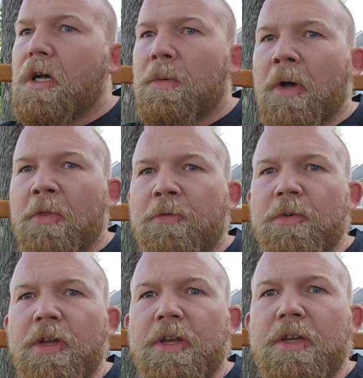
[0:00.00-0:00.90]
About
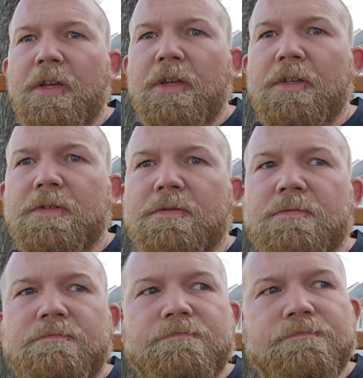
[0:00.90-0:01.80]
three
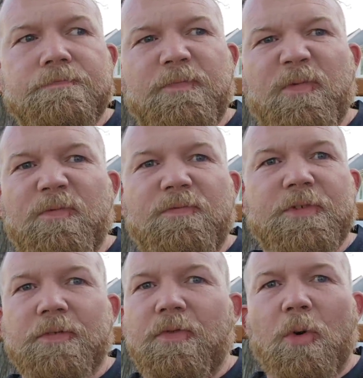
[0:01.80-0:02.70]

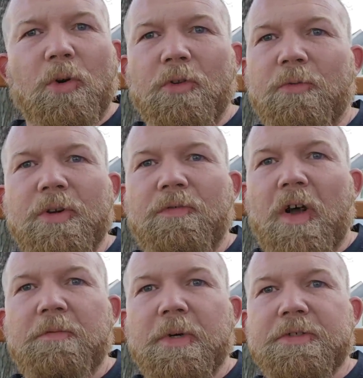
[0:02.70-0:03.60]
to four, three to
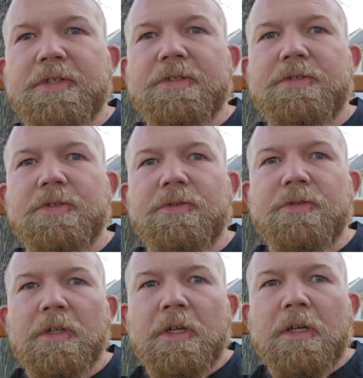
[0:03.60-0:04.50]
five months
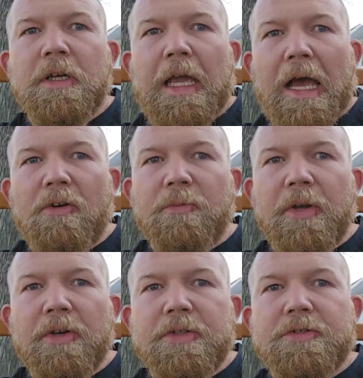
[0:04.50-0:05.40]
into our
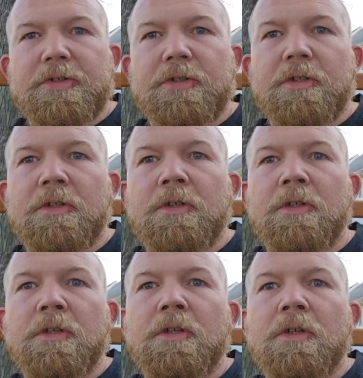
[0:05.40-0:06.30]
marriage,
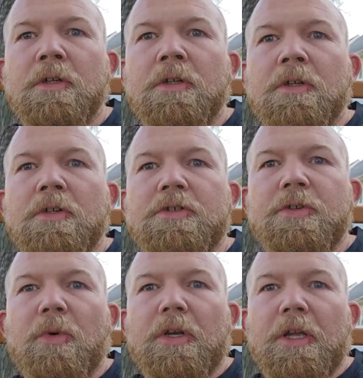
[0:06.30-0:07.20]

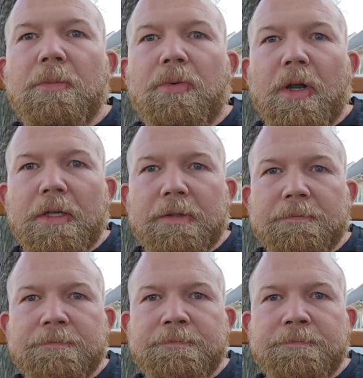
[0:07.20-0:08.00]
she wanted to get pregnant.